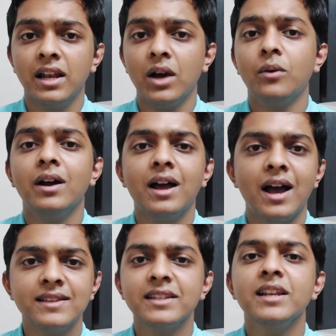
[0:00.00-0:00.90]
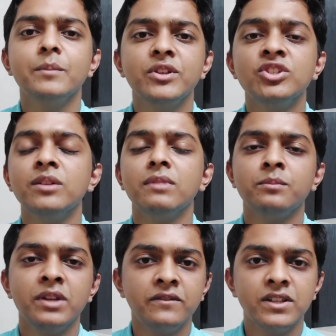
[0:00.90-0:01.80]
Now, as I already mentioned in my
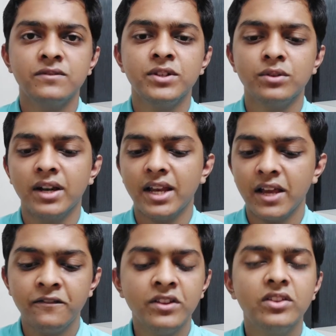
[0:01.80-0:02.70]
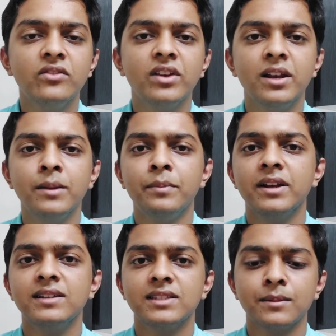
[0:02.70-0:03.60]
previous video, that everything really
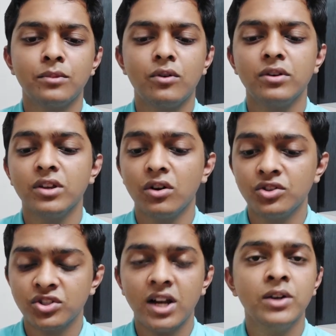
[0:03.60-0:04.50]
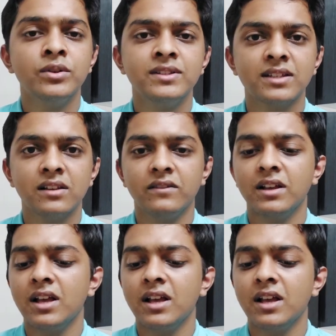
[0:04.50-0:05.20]
depends upon your childhood itself.